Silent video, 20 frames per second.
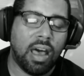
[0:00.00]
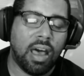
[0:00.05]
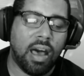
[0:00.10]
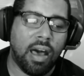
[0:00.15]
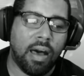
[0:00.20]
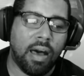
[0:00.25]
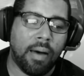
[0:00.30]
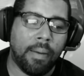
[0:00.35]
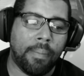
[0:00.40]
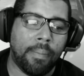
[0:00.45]

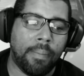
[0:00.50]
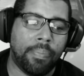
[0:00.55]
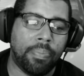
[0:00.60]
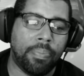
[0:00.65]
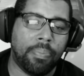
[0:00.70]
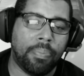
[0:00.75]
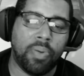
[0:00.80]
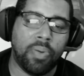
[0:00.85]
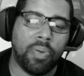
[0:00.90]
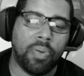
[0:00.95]
But
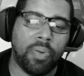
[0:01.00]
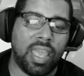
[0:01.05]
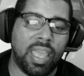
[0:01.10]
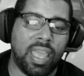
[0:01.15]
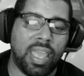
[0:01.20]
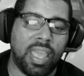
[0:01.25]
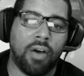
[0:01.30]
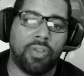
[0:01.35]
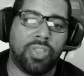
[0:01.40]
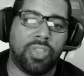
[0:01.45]

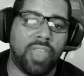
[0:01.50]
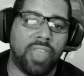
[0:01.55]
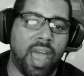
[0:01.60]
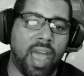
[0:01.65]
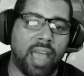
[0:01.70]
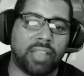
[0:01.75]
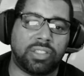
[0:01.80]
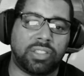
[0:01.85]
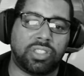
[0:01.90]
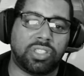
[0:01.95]

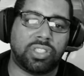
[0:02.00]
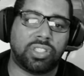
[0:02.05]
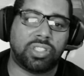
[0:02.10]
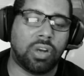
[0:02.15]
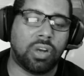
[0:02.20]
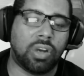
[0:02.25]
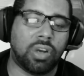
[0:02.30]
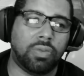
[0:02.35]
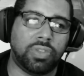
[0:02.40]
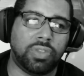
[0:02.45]
that
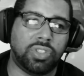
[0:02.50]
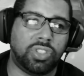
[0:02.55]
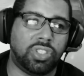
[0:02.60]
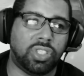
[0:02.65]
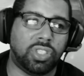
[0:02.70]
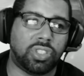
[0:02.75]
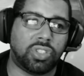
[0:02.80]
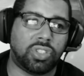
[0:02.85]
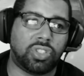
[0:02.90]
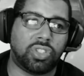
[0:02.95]
show was
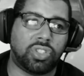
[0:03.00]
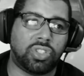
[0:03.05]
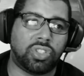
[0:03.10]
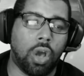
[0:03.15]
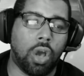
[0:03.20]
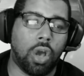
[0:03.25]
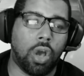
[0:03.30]
just